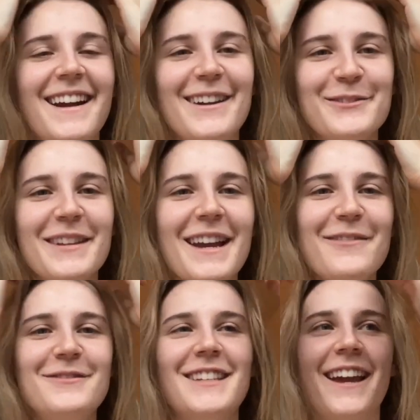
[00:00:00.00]
I don't think
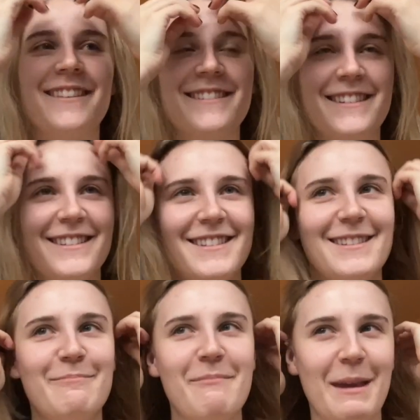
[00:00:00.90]
I've danced since
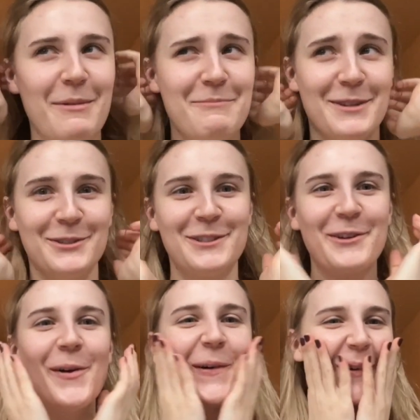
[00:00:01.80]
maybe middle
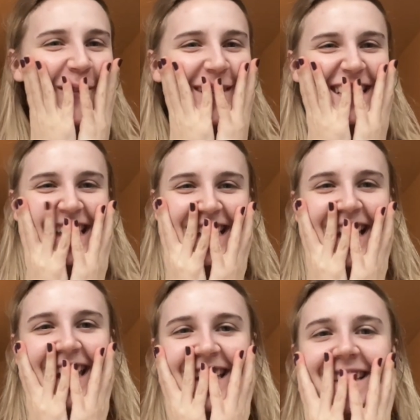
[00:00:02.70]
school, which is
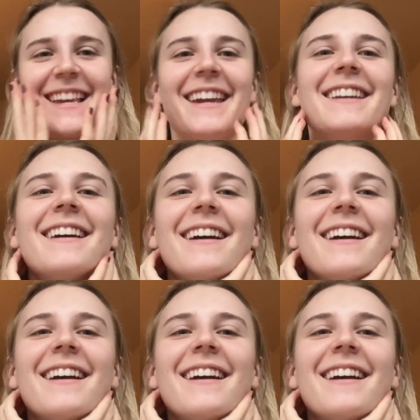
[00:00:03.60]
insane.